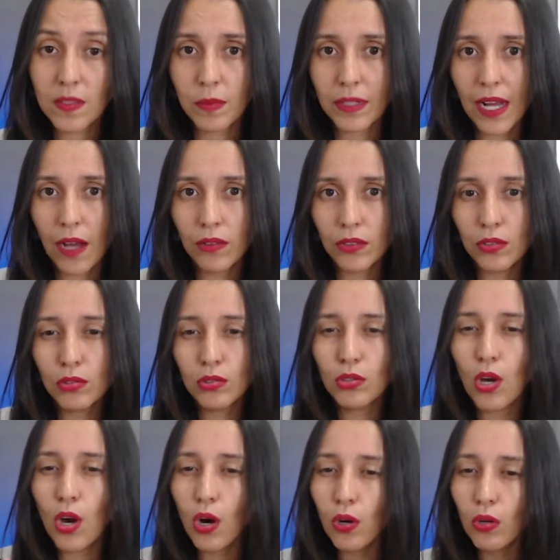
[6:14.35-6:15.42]
but now you
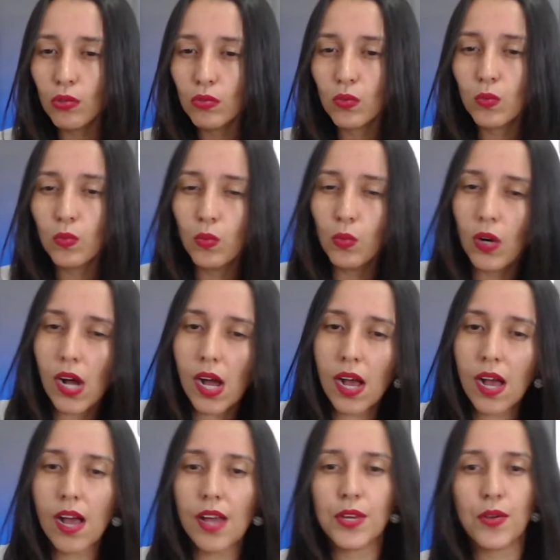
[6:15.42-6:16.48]
know
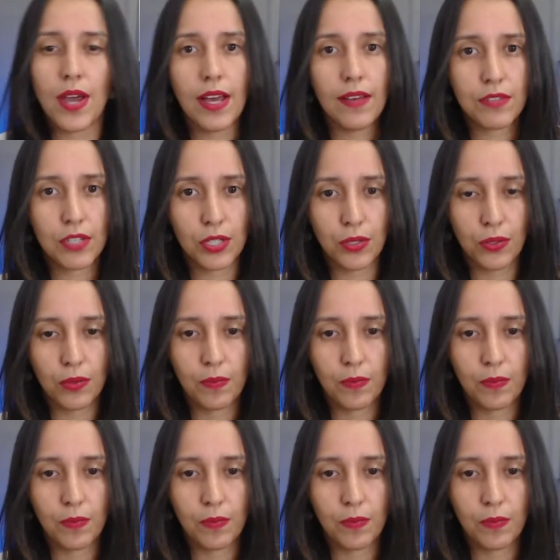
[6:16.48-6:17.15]
what you have to do.